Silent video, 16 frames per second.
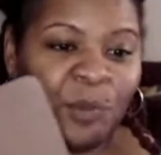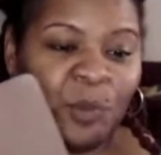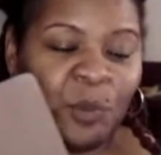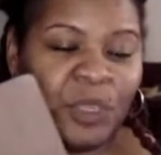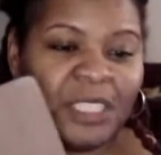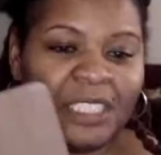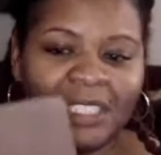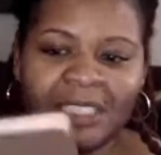
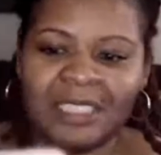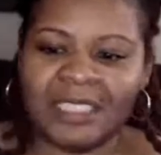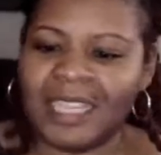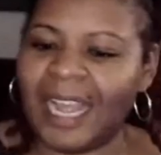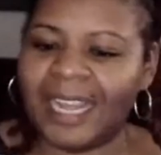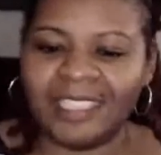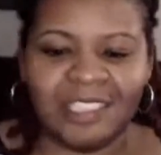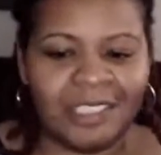which is,
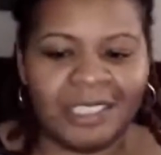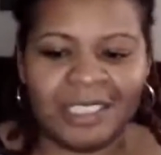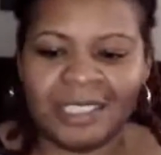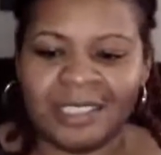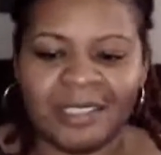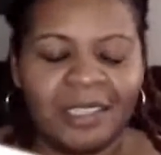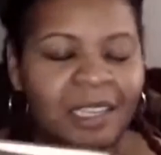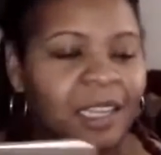I
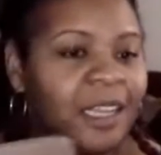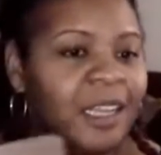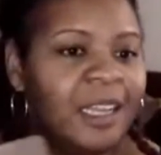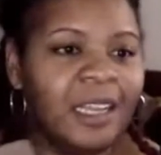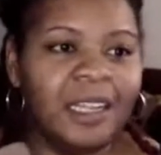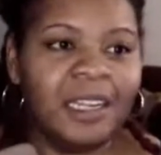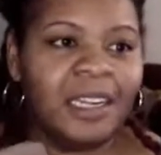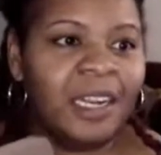just
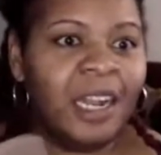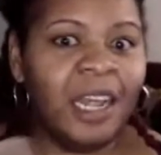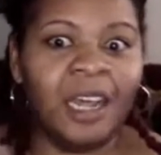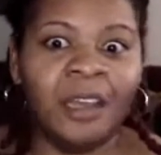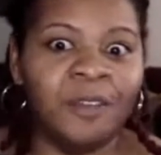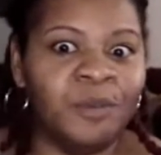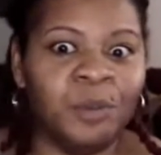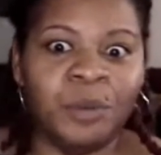love